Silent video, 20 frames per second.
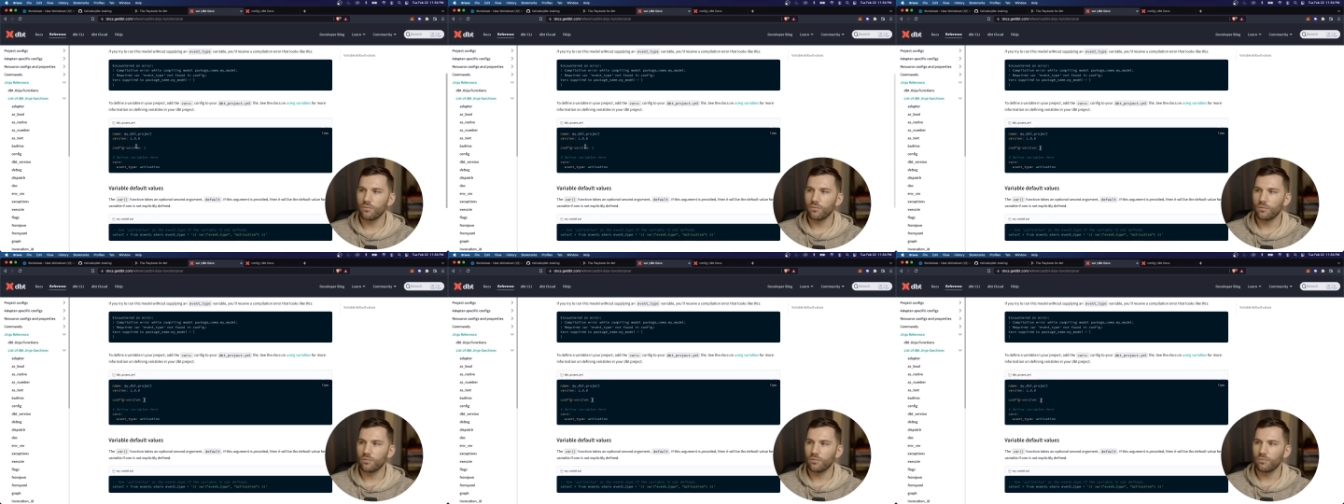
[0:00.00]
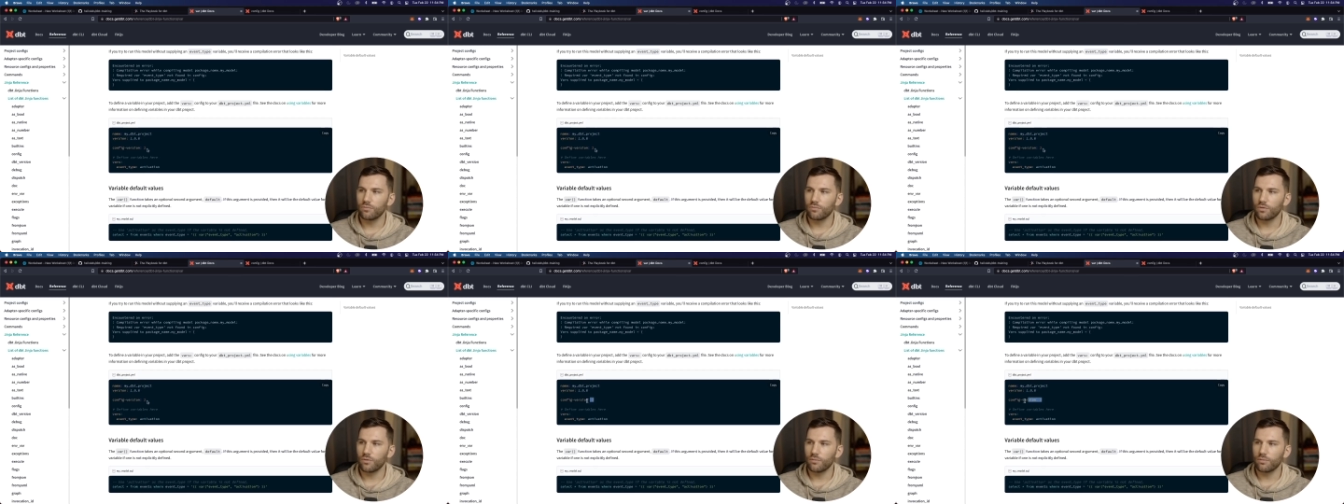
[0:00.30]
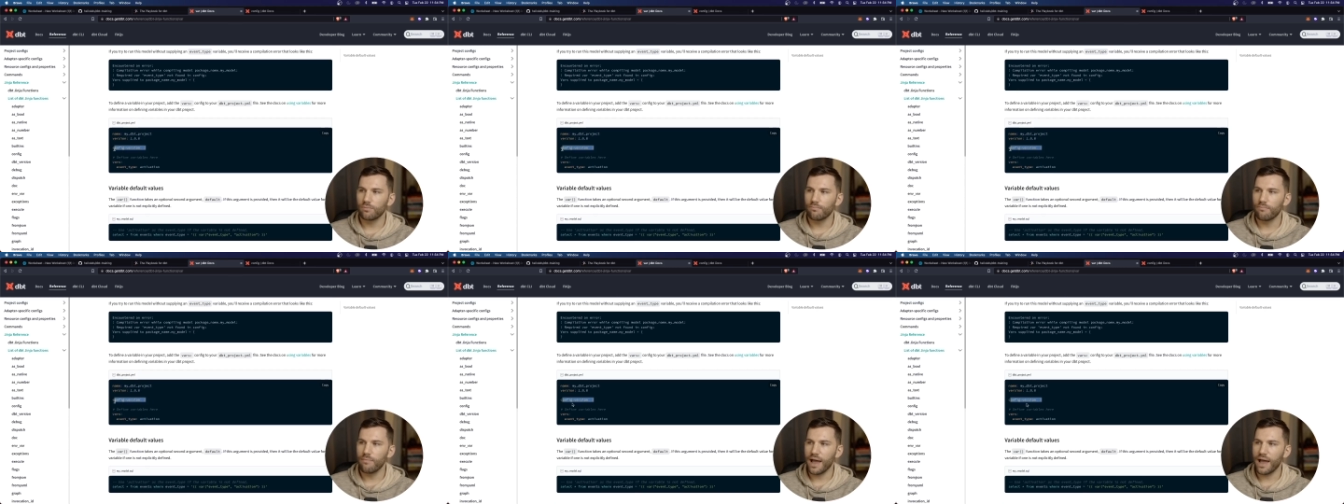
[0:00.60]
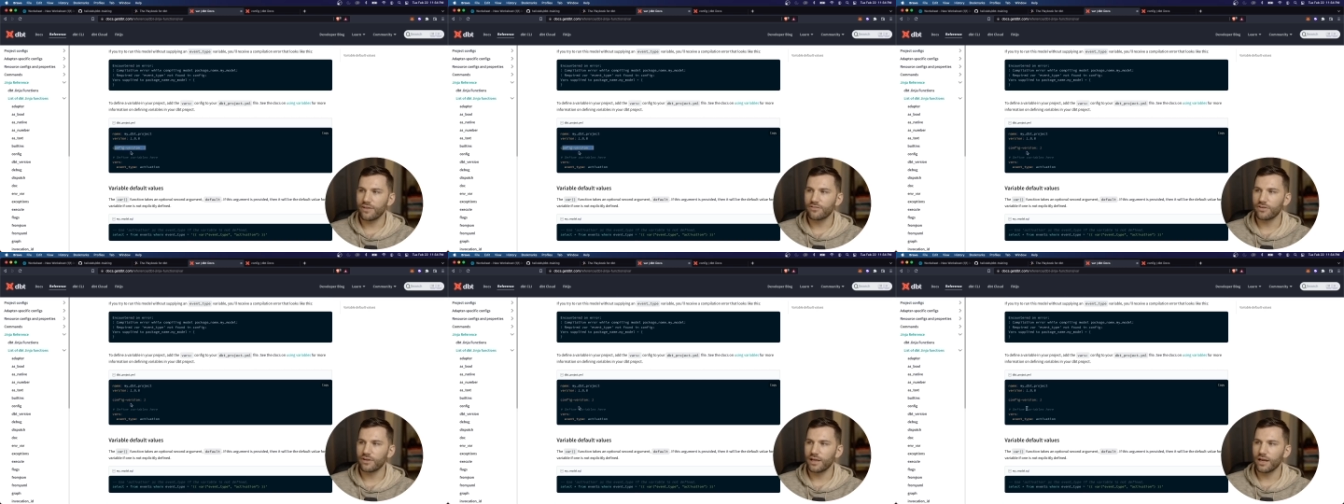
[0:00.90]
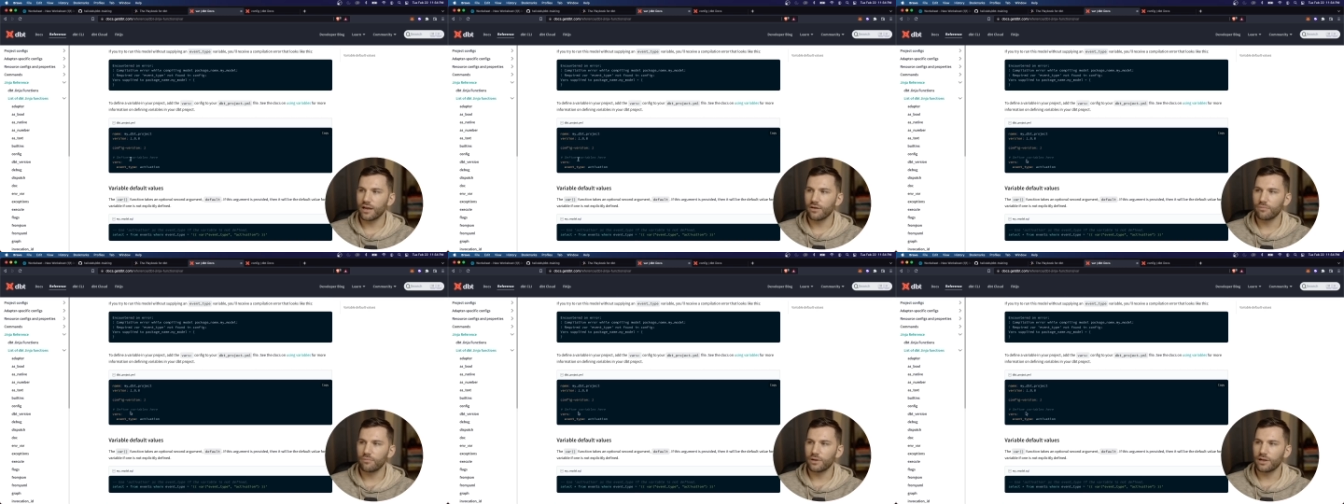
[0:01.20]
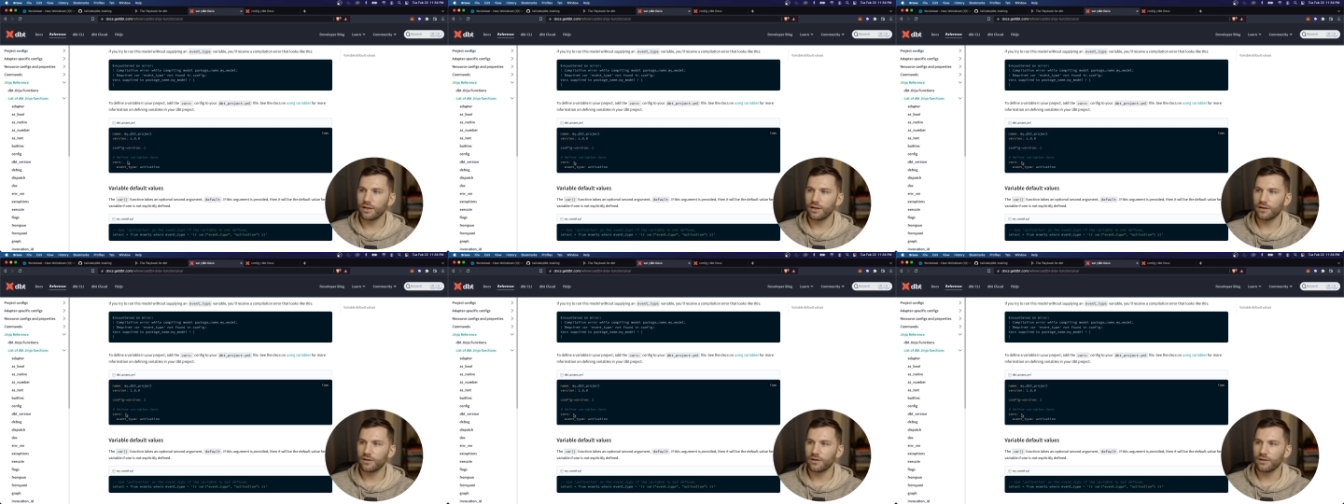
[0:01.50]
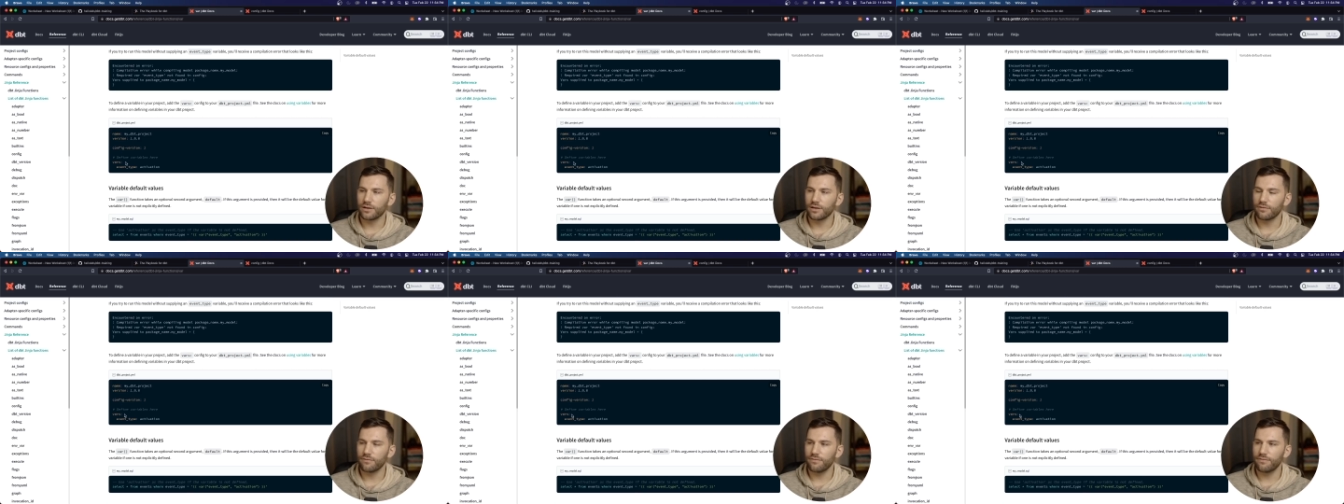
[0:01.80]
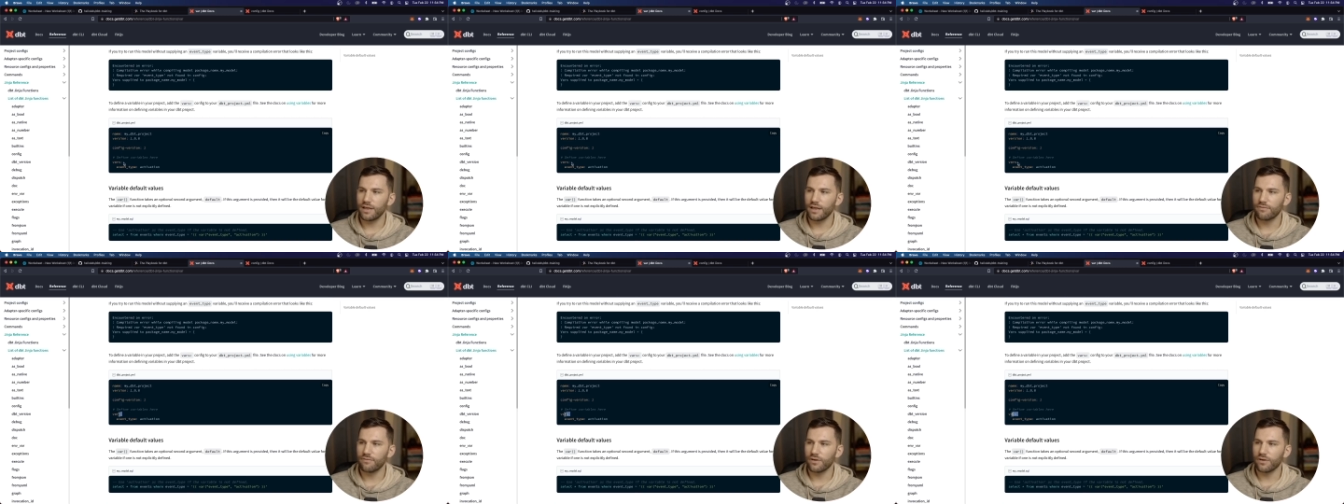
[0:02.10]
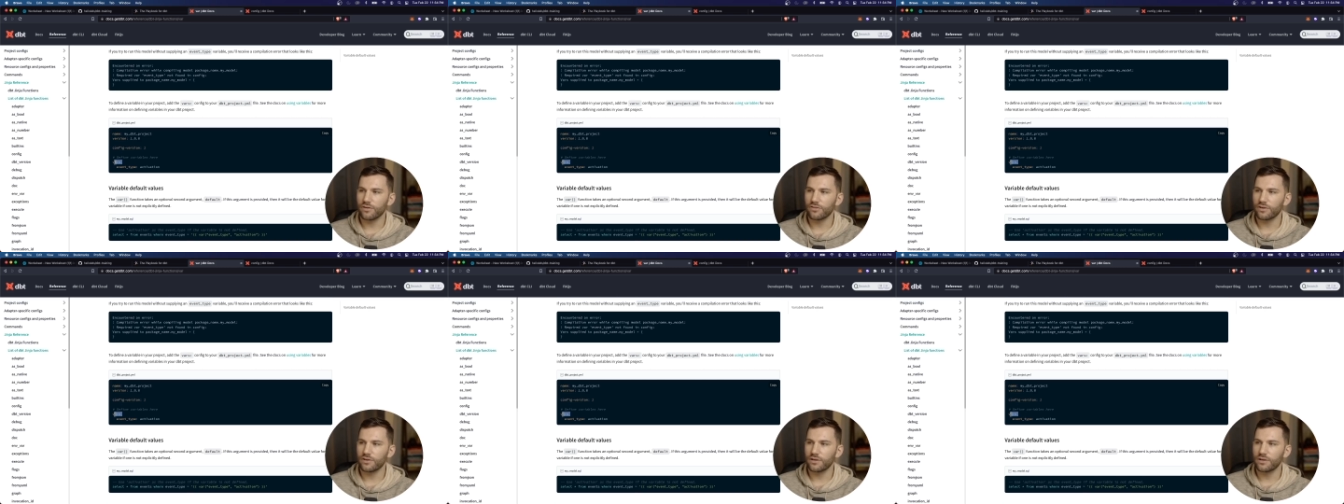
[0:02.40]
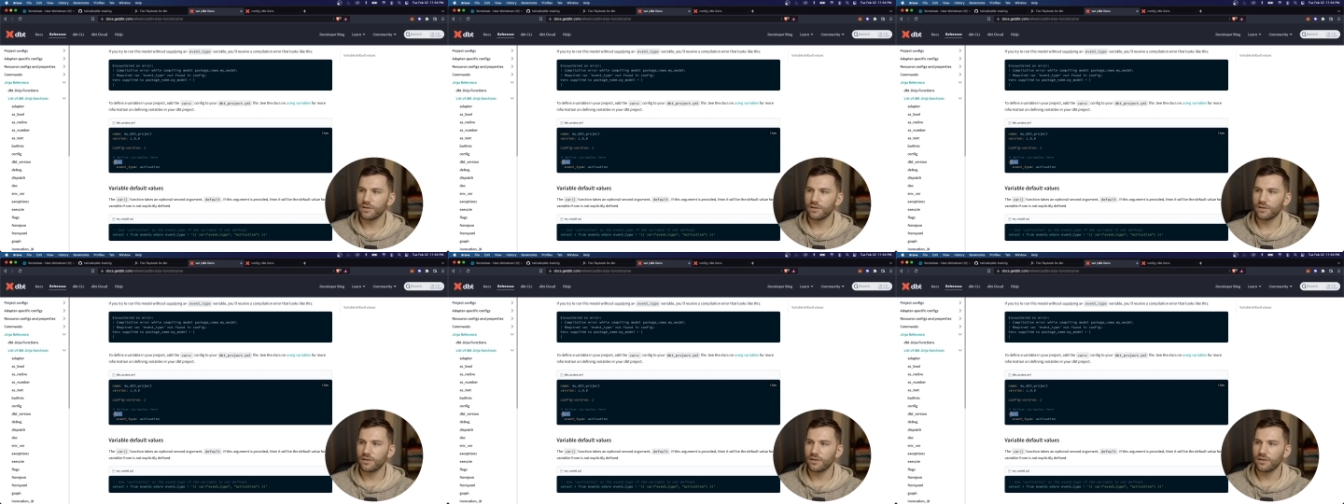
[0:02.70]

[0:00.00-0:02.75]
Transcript: We'll match it here and put it under config version.